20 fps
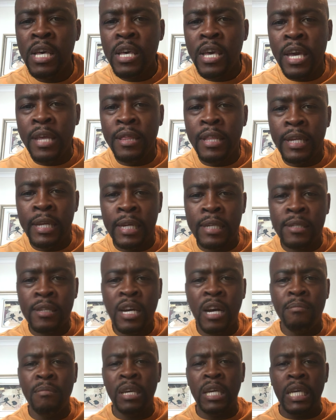in the next
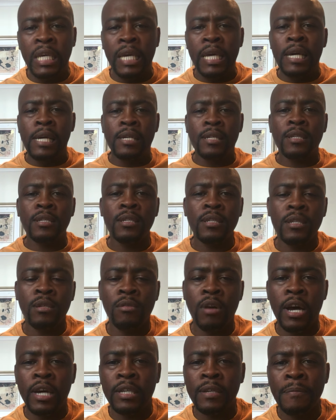coming years,
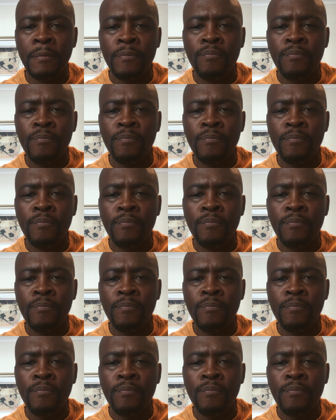right?